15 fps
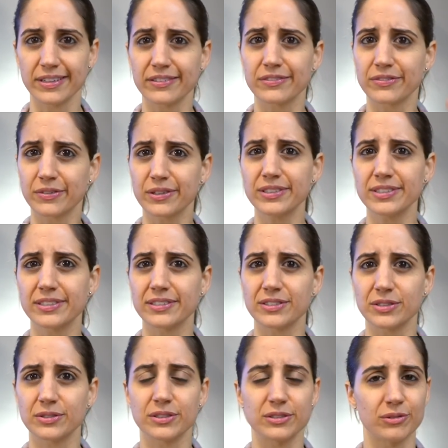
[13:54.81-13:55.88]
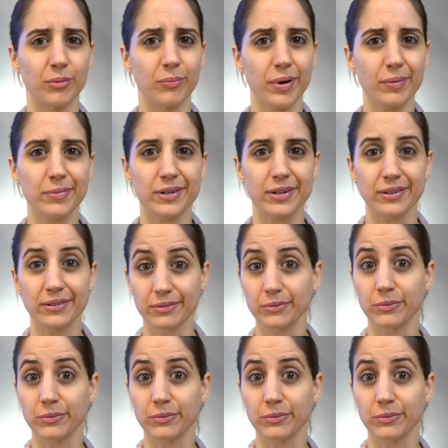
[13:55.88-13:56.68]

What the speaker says: it forces you to remember,